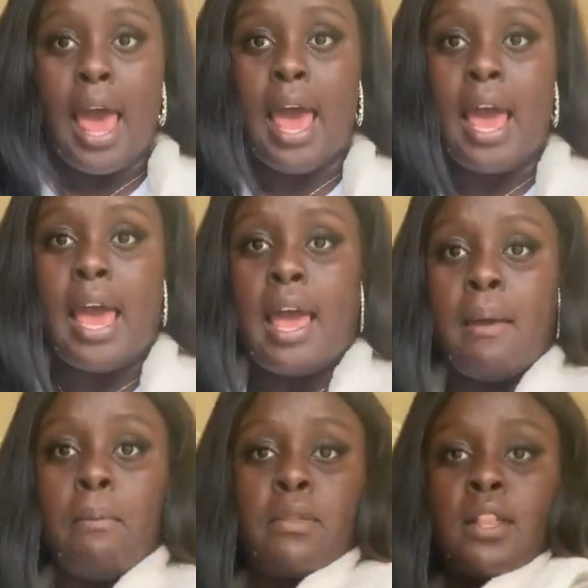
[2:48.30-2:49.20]

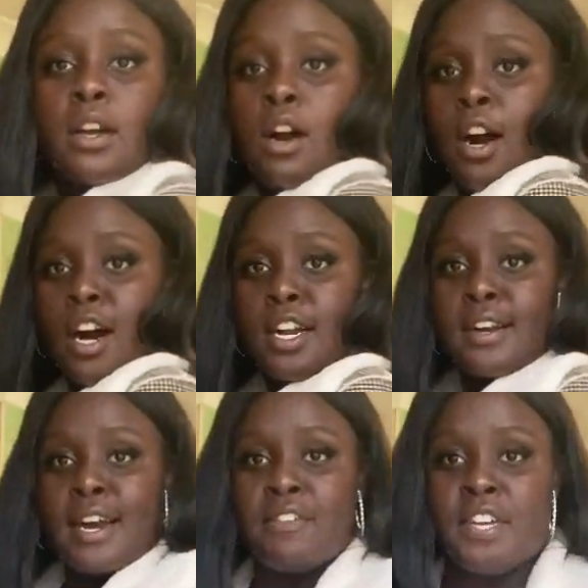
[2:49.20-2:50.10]
The
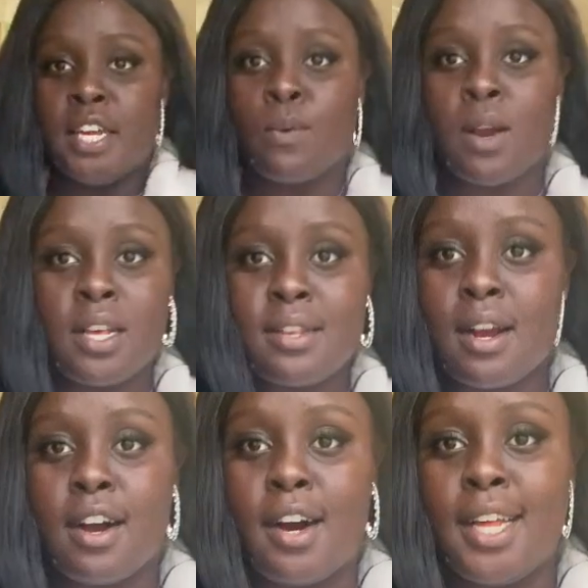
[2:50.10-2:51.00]
collar, everything. When I
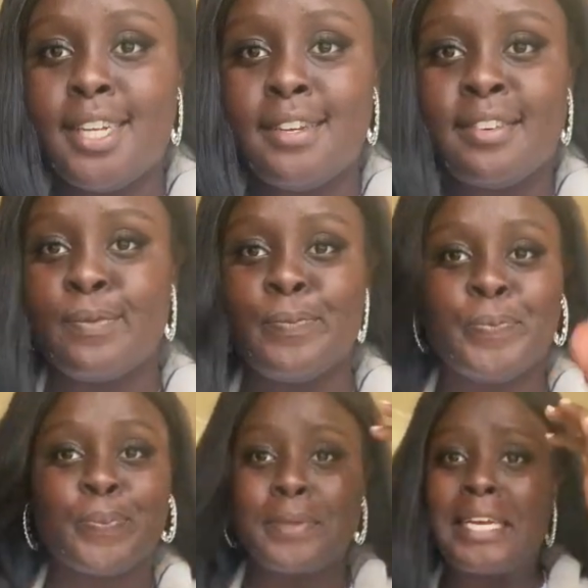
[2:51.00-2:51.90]
start college,
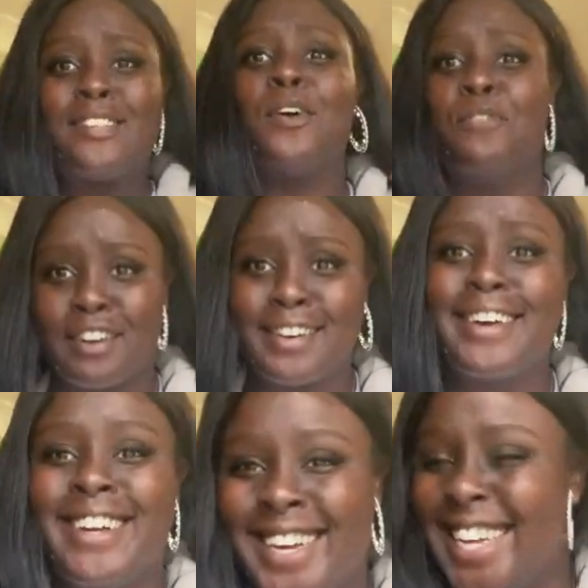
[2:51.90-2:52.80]
it's over.
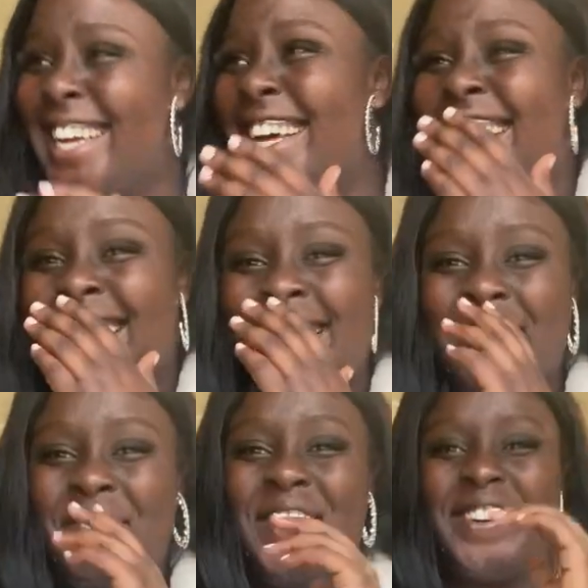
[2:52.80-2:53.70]

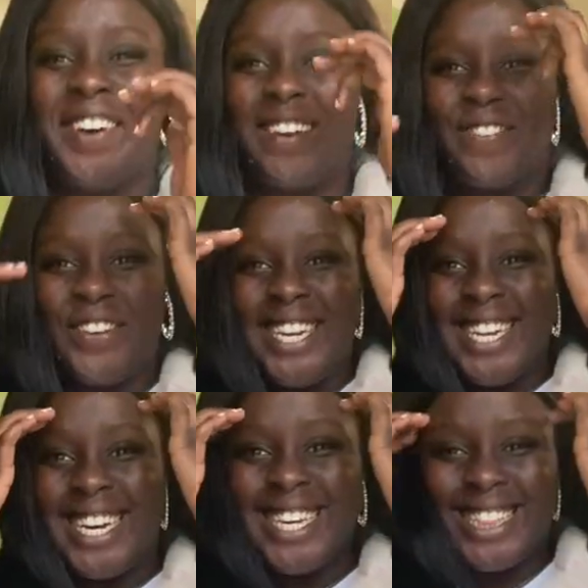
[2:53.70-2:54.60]
But no, I really
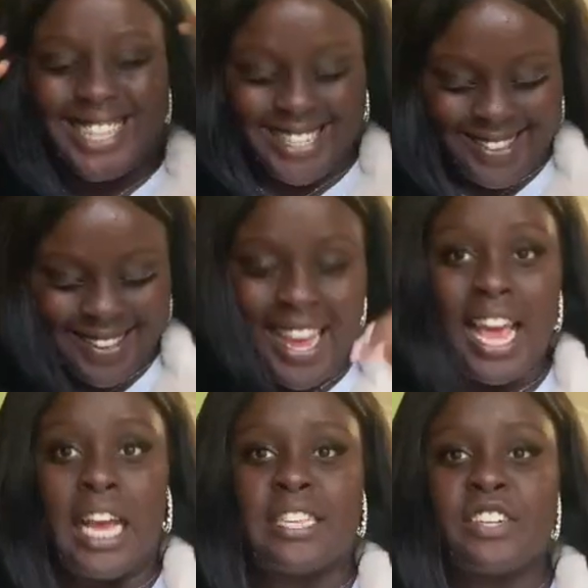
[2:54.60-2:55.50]
like this.
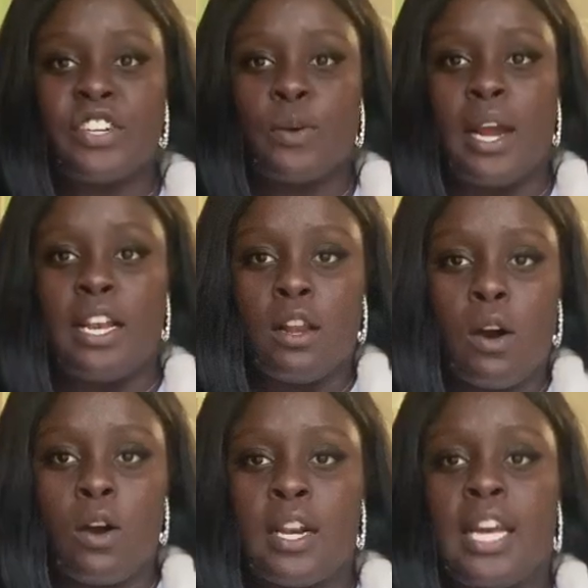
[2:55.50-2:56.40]
It's actually quite
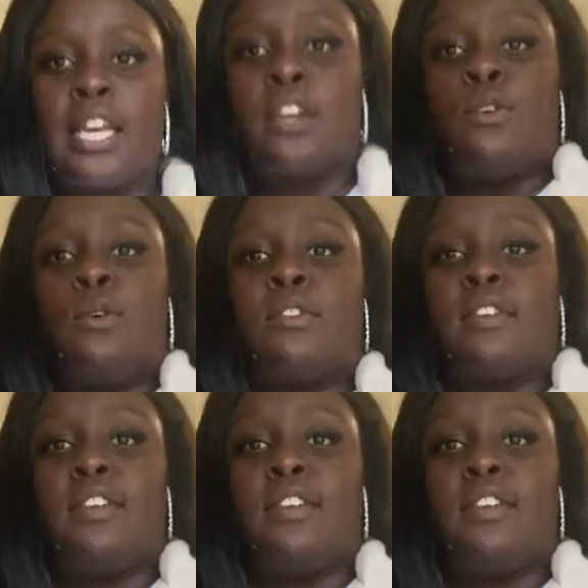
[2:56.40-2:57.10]
long. Like, it goes...